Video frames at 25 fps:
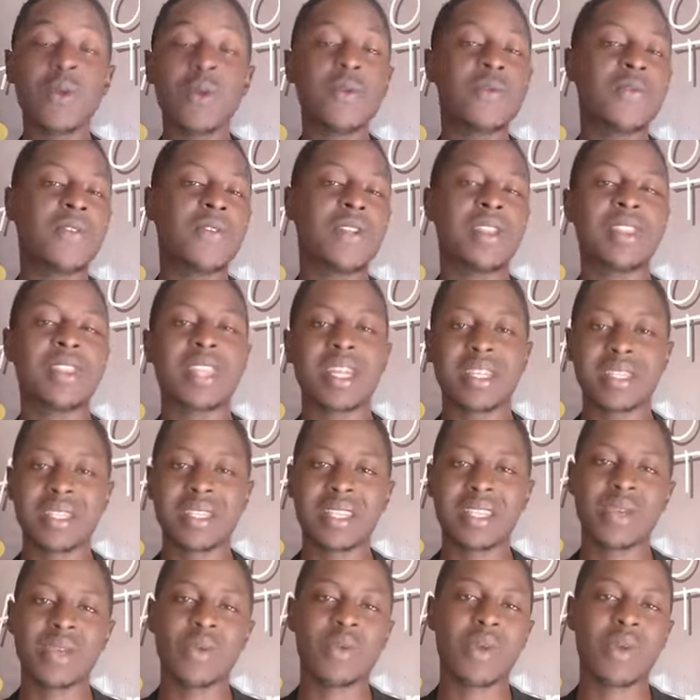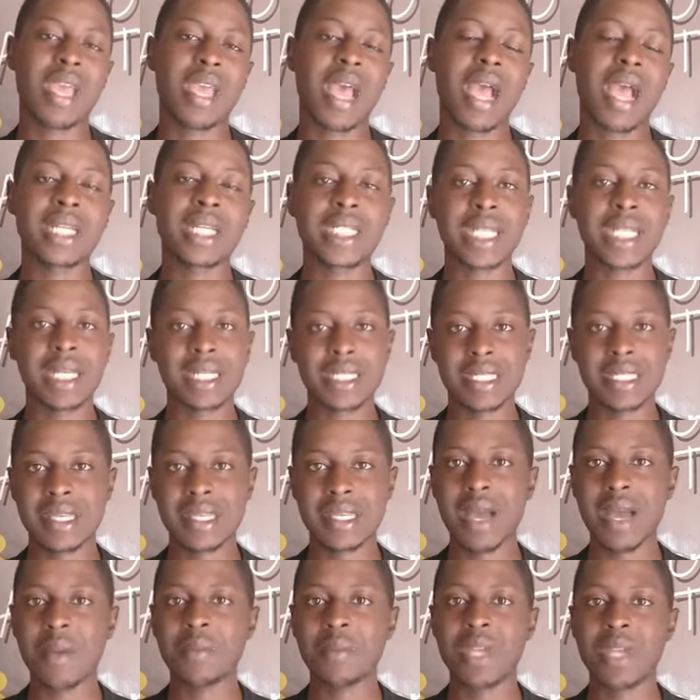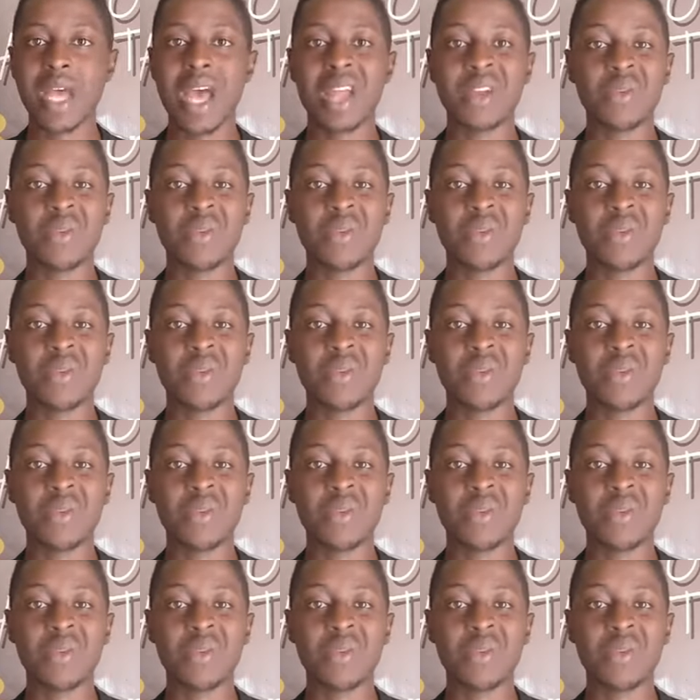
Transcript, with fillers: who feel that they were actually scammed